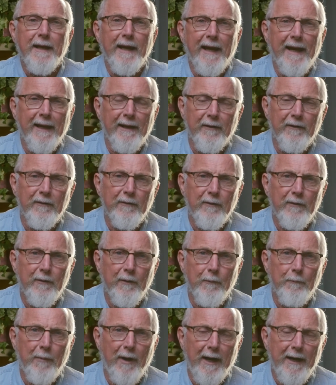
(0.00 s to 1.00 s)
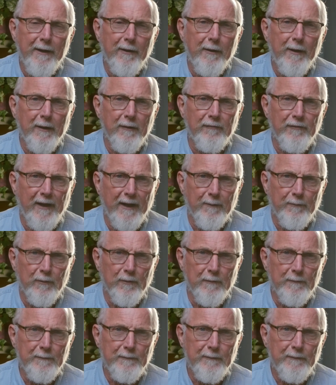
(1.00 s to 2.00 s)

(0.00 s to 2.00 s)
And by our example,